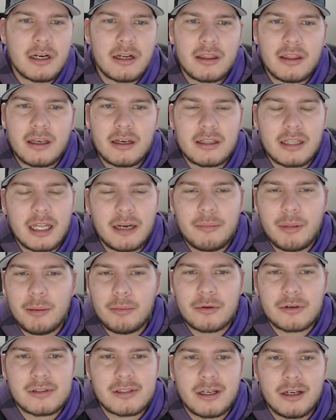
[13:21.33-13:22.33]
I think a lot of
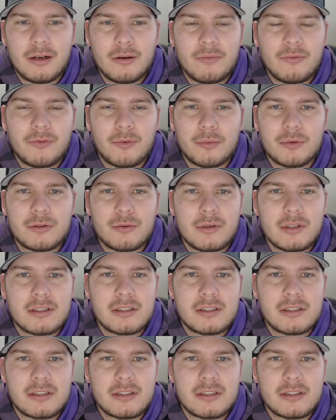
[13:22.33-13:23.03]
people are selling them for between